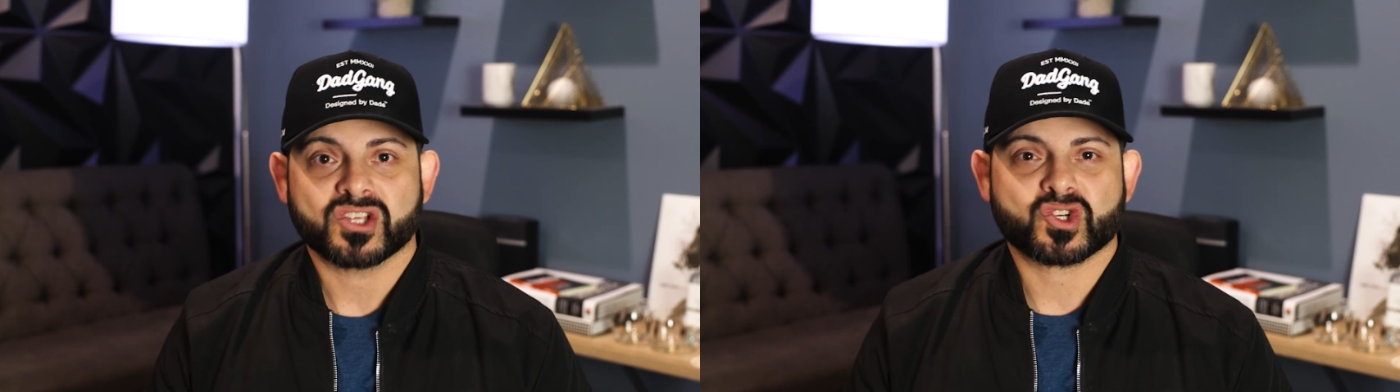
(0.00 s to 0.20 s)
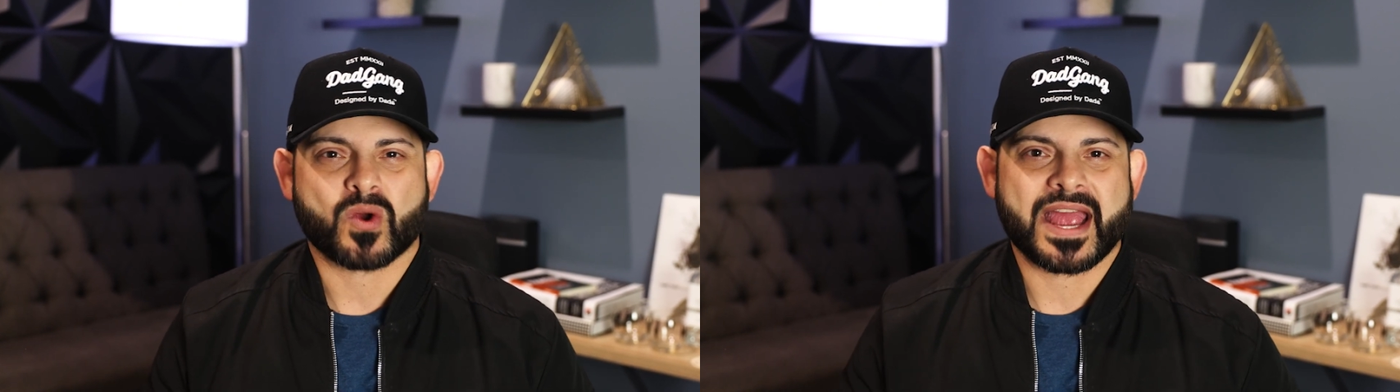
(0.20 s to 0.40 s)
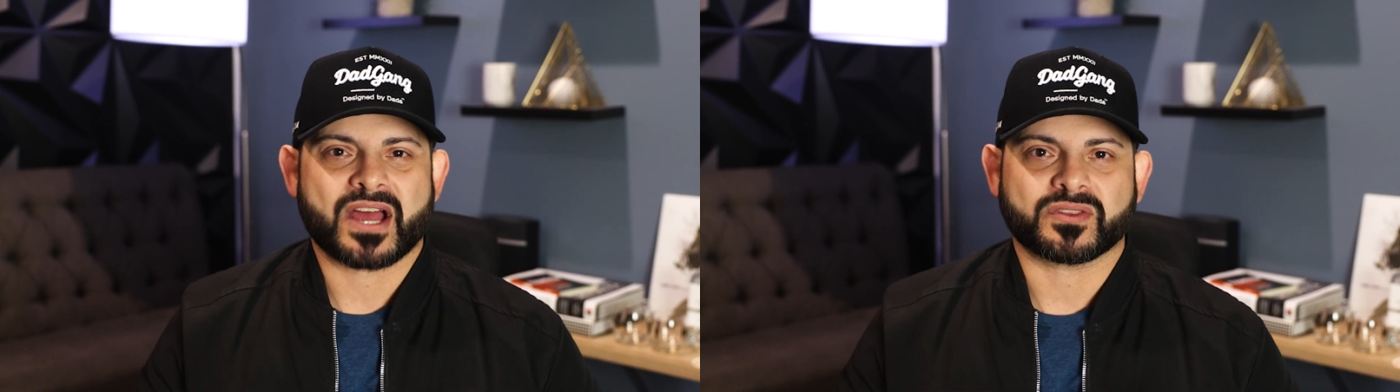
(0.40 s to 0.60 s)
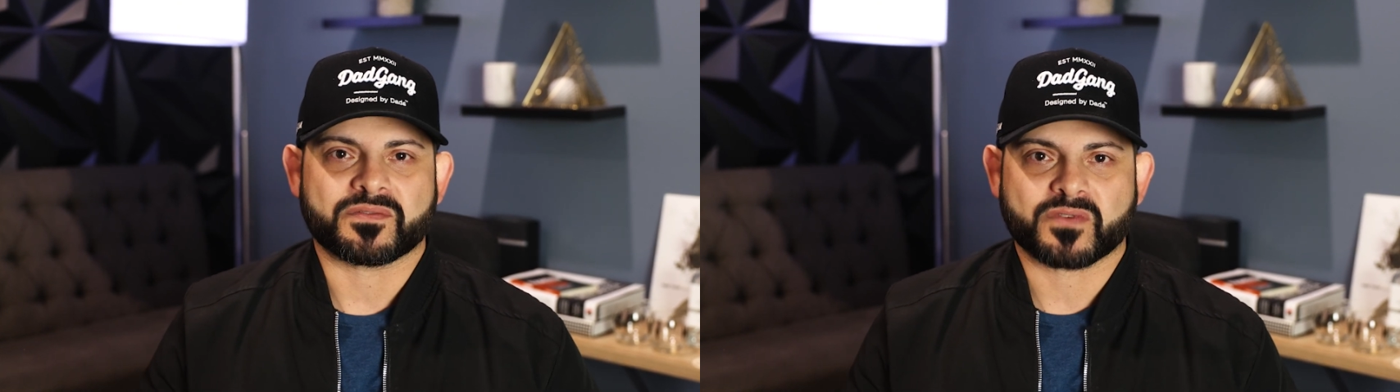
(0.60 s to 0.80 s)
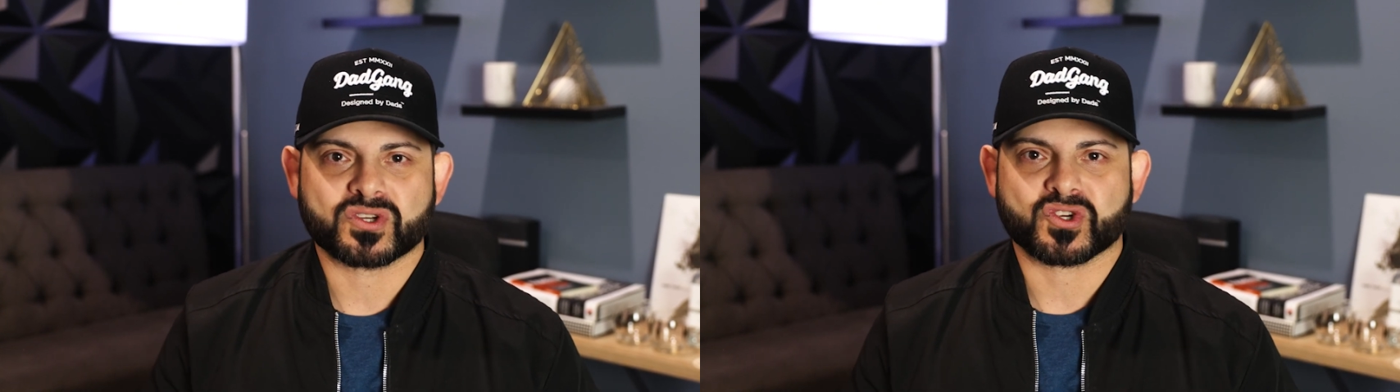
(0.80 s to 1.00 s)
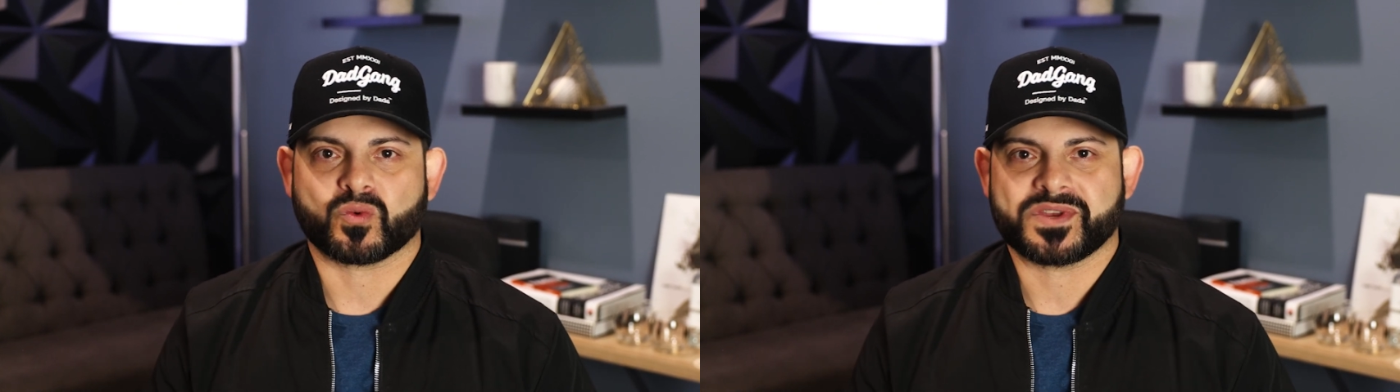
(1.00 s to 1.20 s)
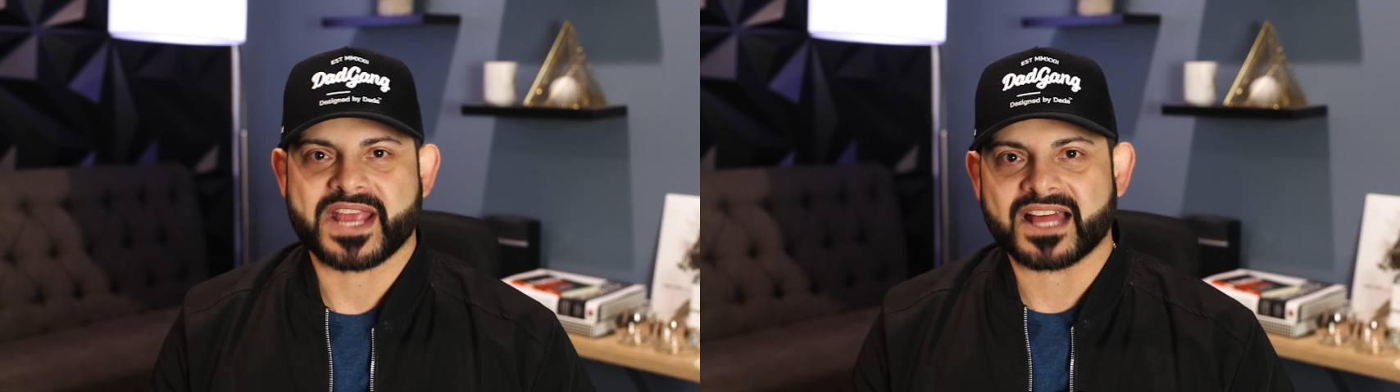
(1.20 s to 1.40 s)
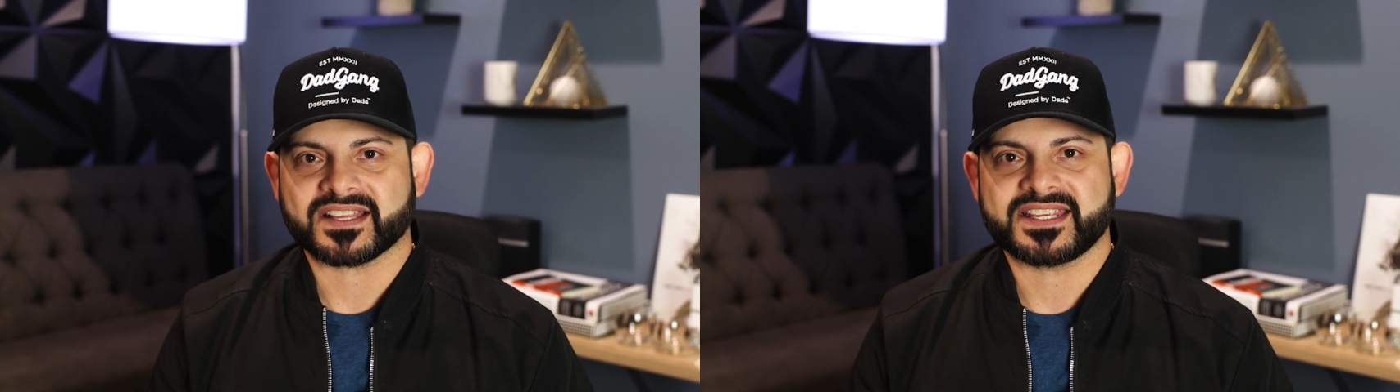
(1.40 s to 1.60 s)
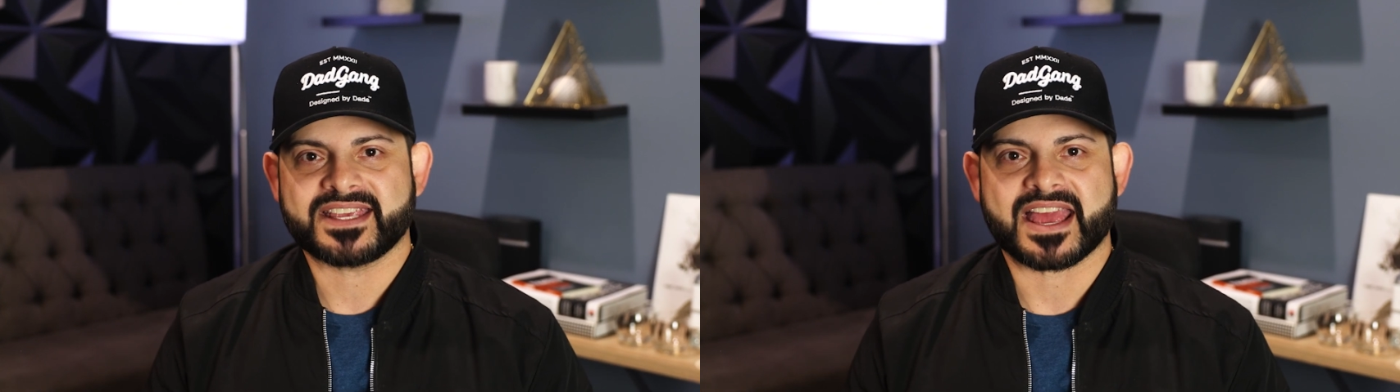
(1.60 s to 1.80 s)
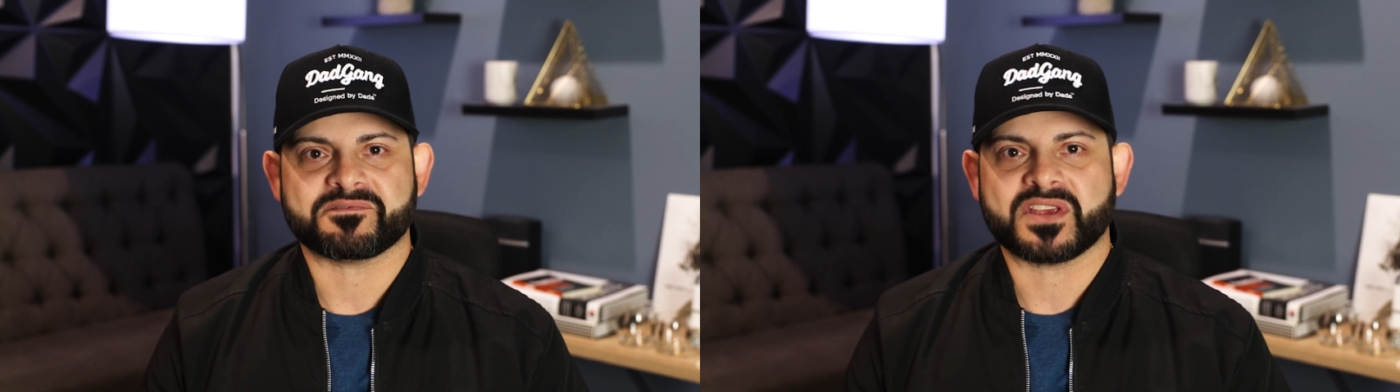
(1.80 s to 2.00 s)
try out the virtual
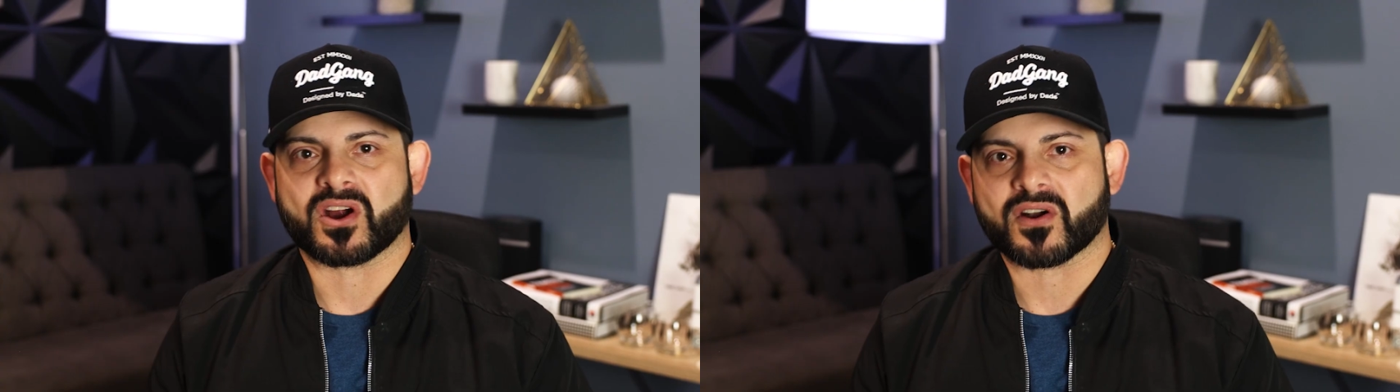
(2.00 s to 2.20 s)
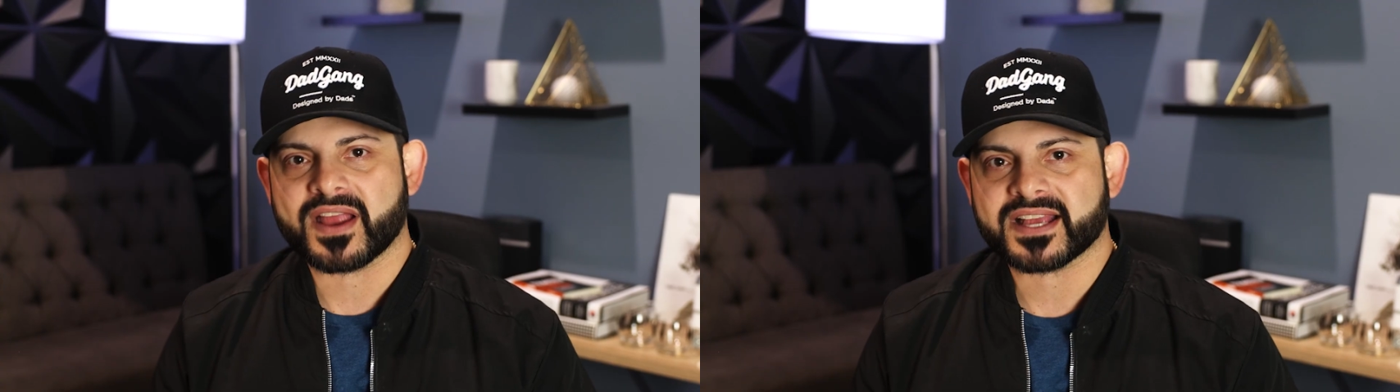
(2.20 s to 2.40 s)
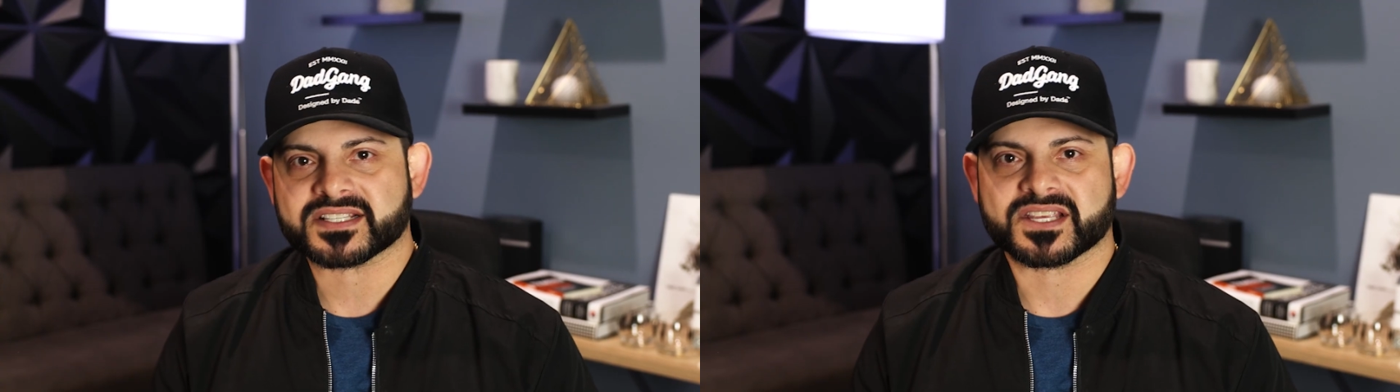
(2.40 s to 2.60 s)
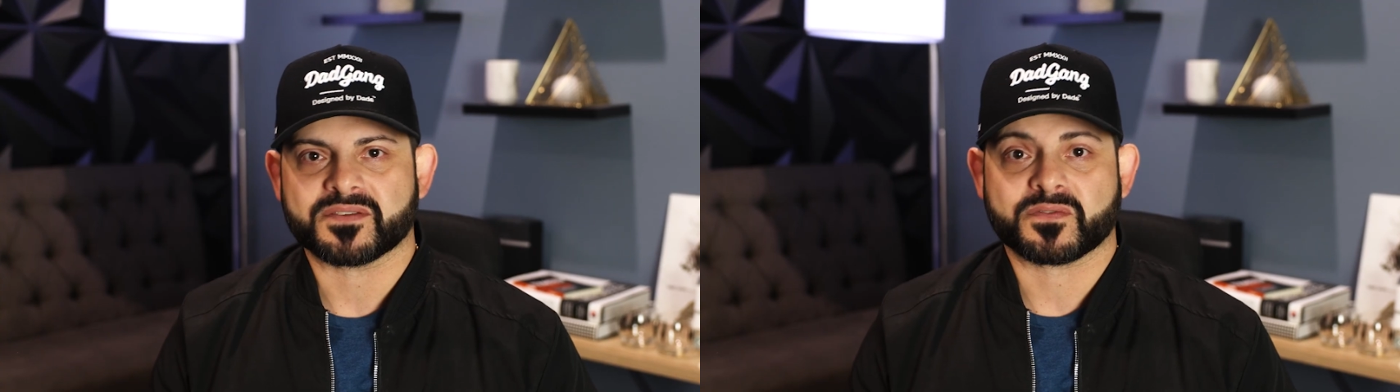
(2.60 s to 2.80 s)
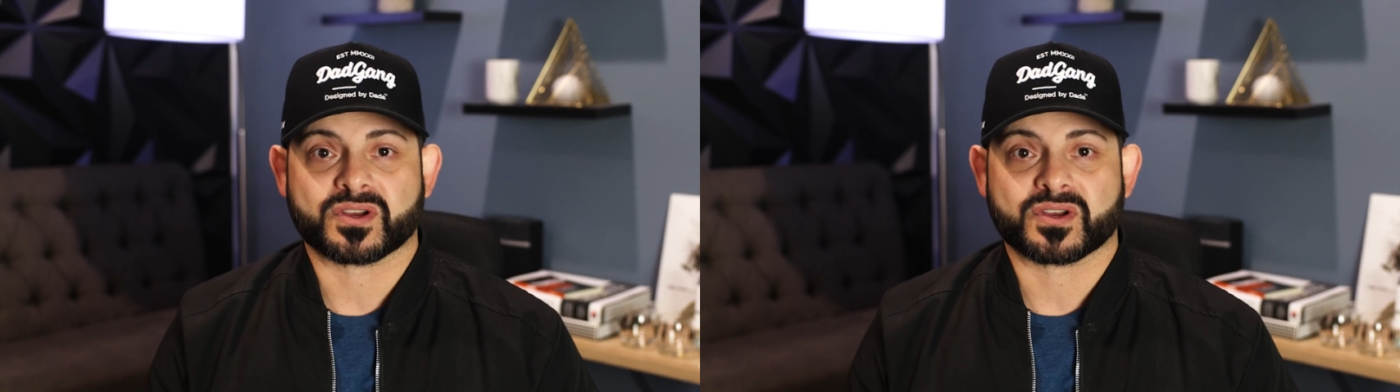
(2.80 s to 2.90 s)
reality at VRX